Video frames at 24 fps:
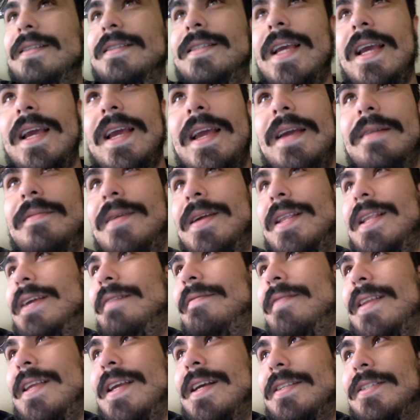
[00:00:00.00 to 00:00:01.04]

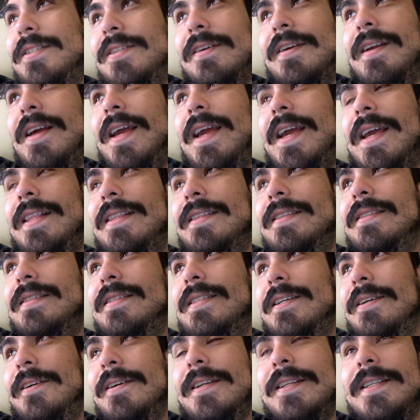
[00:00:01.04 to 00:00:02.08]
even yesterday and
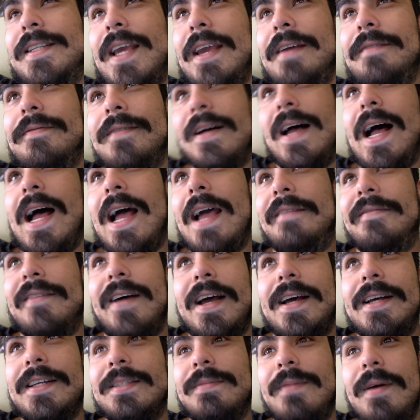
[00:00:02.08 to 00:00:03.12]
during day 5, I
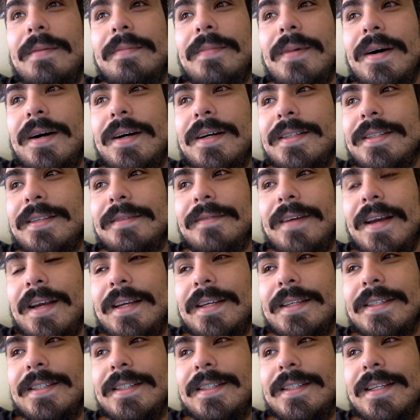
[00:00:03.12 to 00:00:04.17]
asked my boss if I
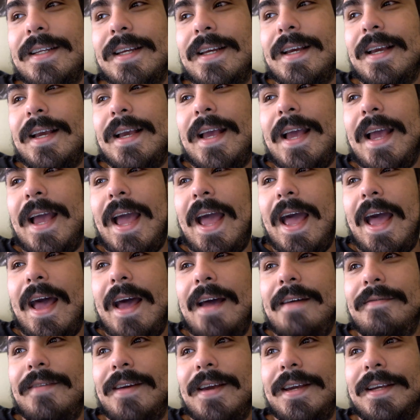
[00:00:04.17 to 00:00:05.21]
could
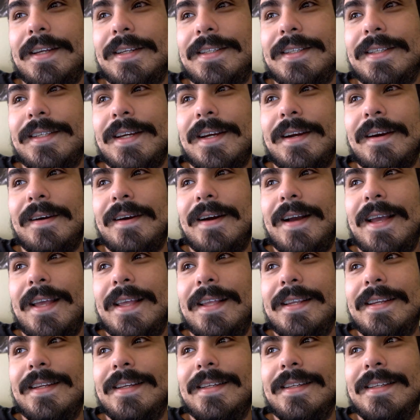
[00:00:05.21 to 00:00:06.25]
have a cigarette.
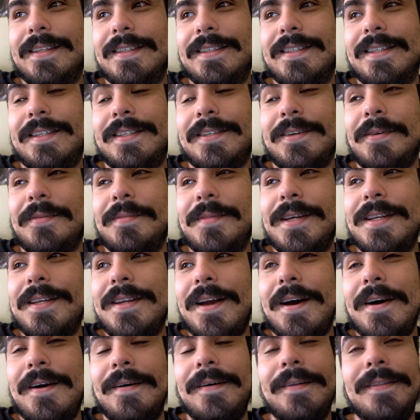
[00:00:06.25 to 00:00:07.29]
She told me
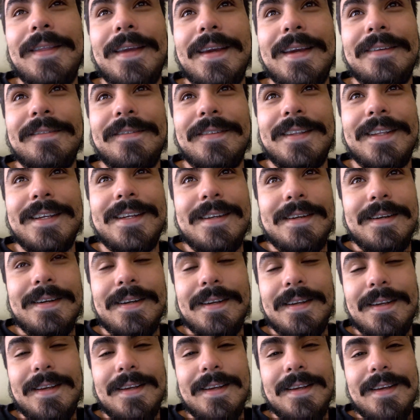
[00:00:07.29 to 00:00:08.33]
no, thankfully.
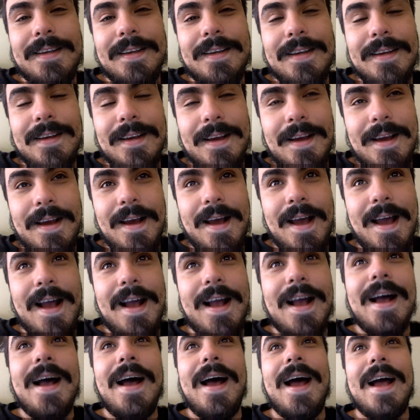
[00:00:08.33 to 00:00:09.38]

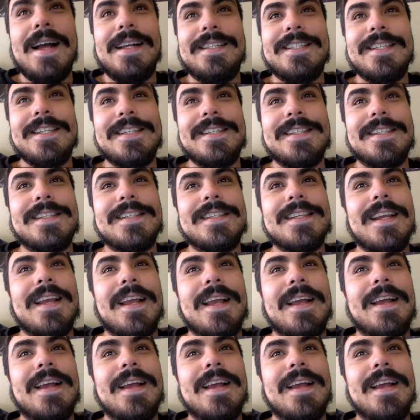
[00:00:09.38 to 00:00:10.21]
I just